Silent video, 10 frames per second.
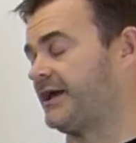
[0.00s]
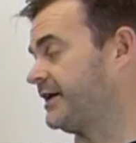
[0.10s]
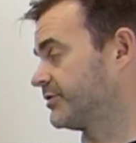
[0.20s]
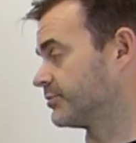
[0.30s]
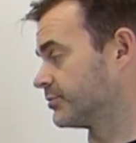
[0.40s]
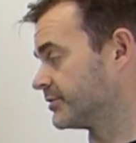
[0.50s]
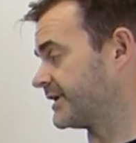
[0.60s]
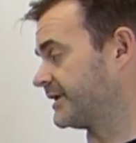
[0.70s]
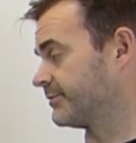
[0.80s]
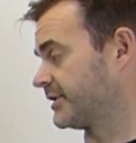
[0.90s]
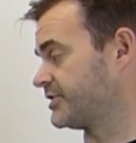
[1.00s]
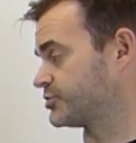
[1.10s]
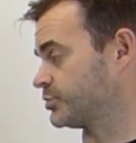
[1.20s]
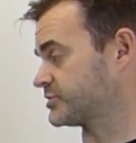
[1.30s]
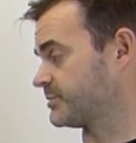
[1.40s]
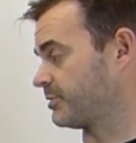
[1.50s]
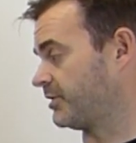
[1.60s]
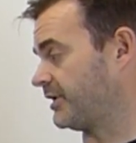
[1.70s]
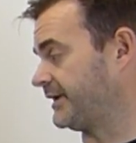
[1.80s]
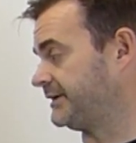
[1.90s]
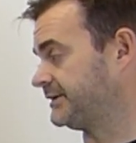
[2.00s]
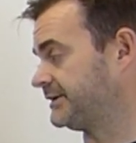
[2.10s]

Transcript: and in really, really short supply.